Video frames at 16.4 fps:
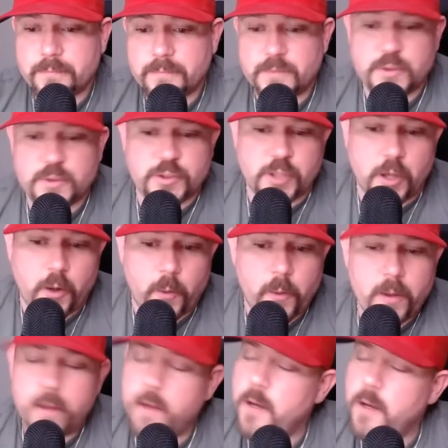
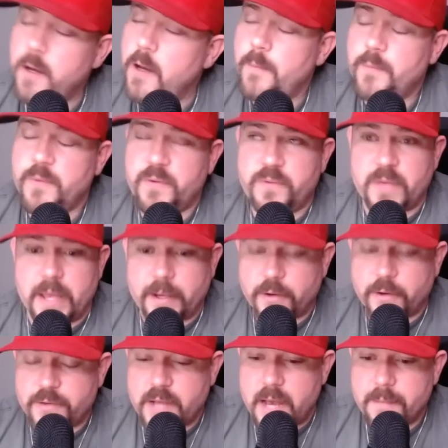So take
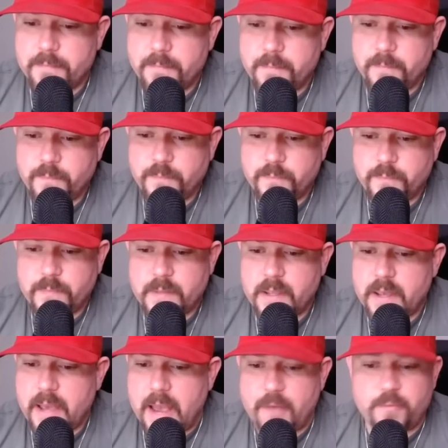your time.
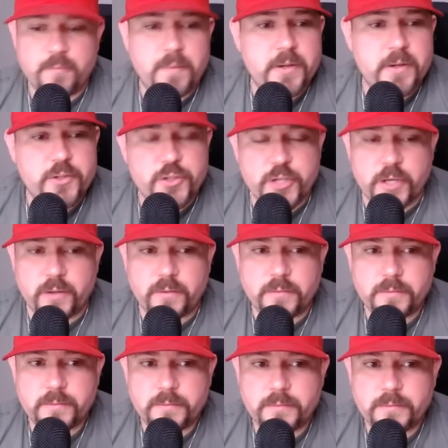Everybody chill.
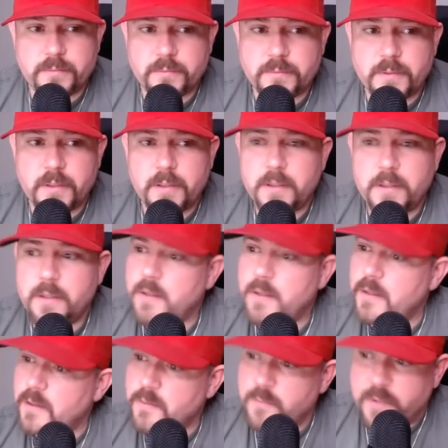
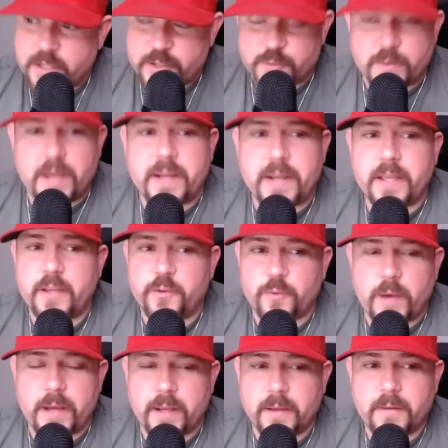When he's ready, he's
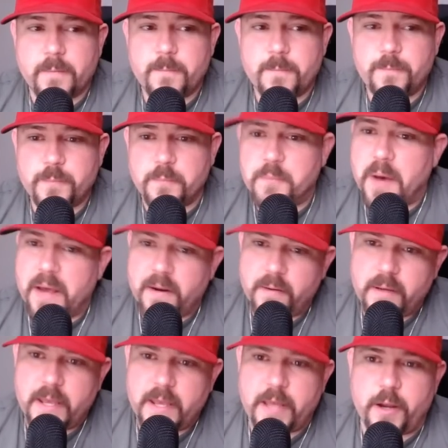ready. But
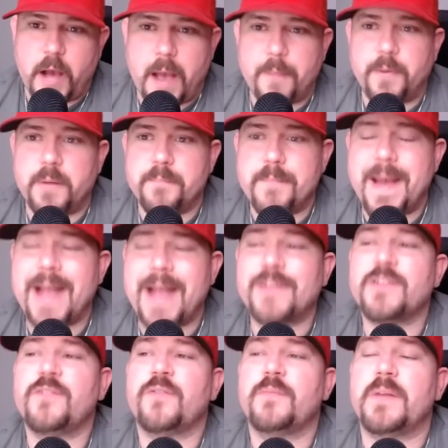I would
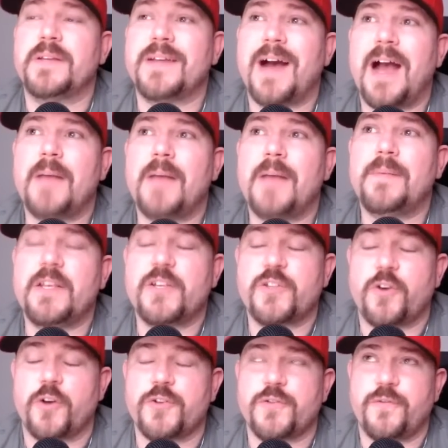imagine from the time he
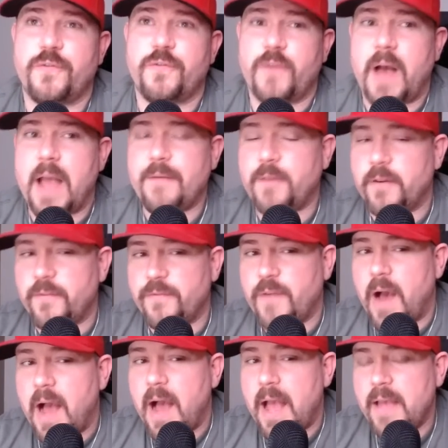starts
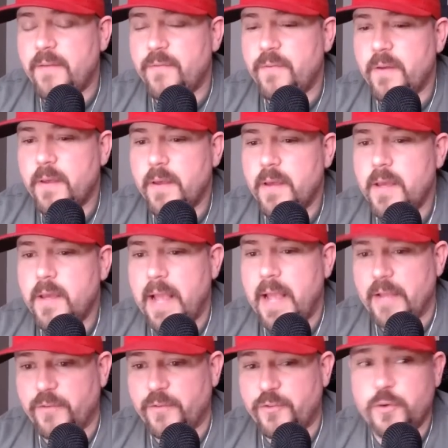5-on-5,
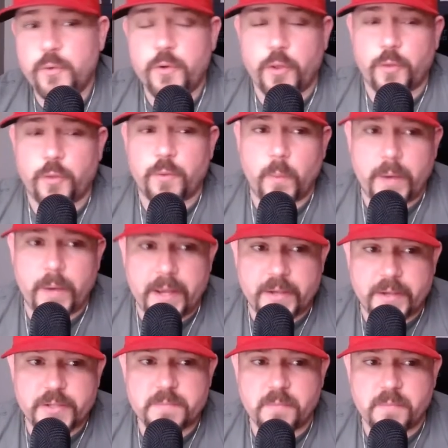it's 2 to 3
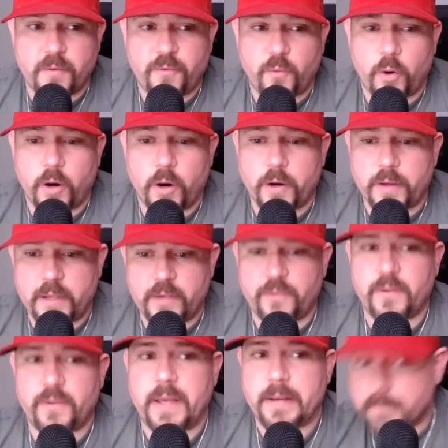weeks before
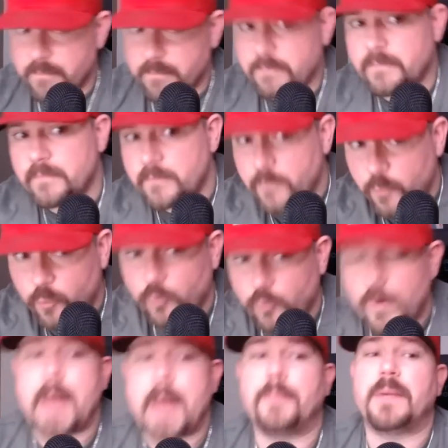he's like
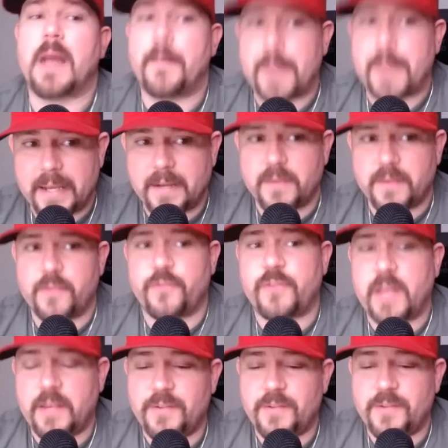ramped up into the
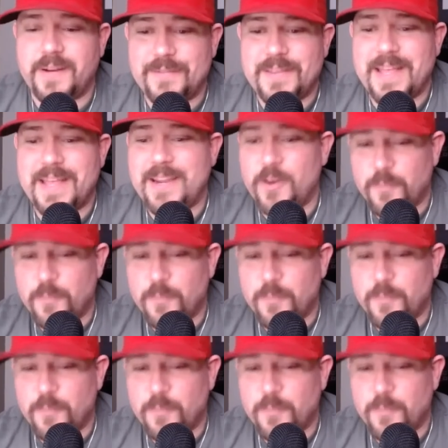season. And even then, he'll